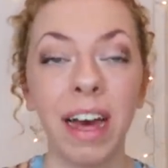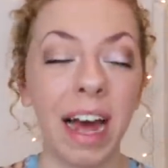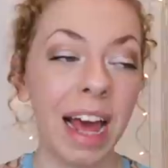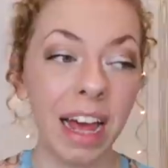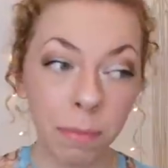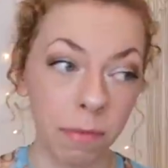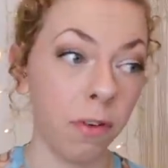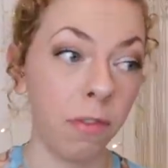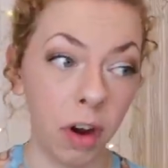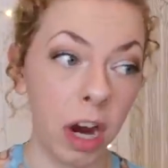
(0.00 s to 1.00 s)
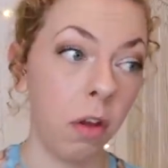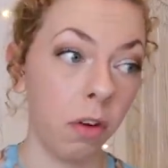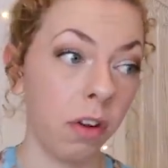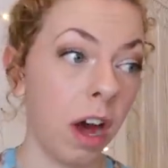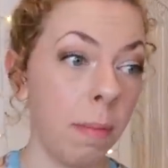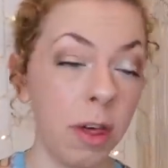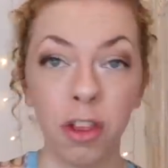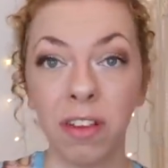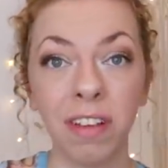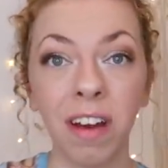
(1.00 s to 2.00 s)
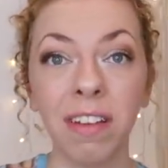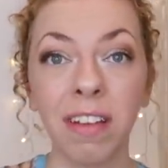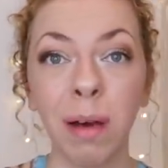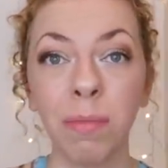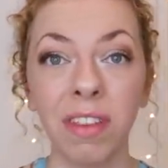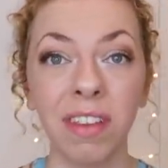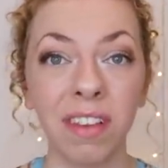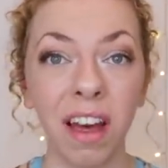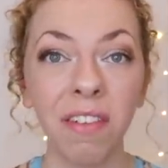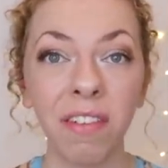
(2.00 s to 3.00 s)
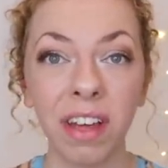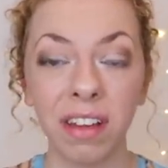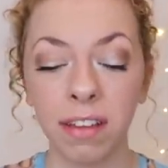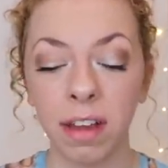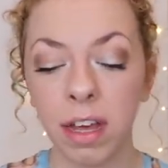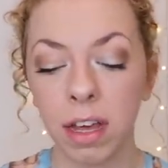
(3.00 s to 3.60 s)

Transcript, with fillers: And it has been for a very long time. It's just starting to come to the surface.